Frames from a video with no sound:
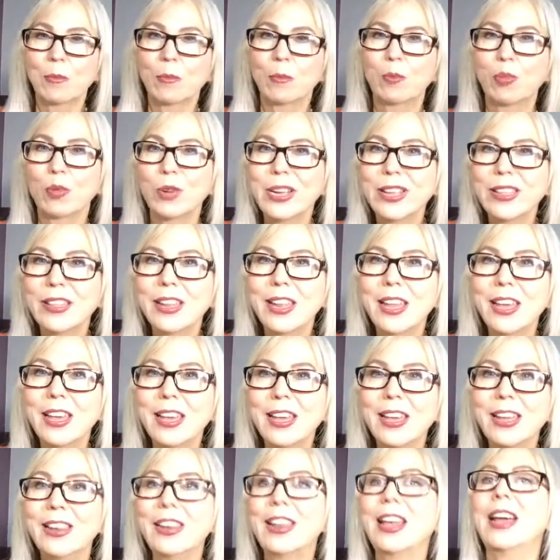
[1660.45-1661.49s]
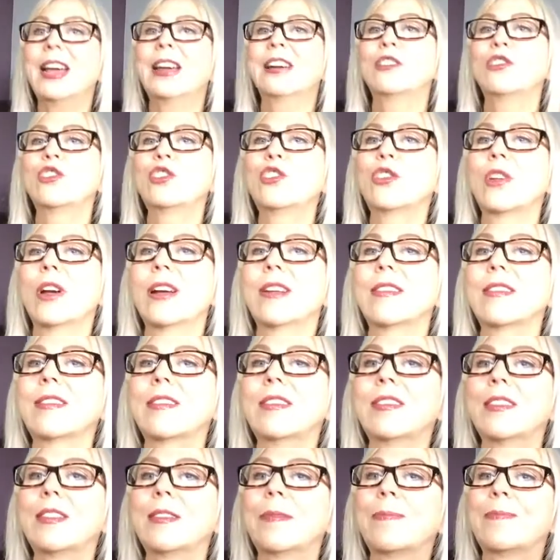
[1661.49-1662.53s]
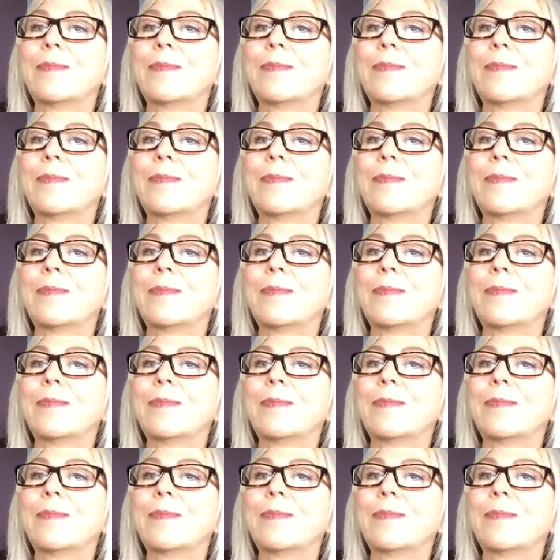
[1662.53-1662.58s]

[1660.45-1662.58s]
breathe it in and trust.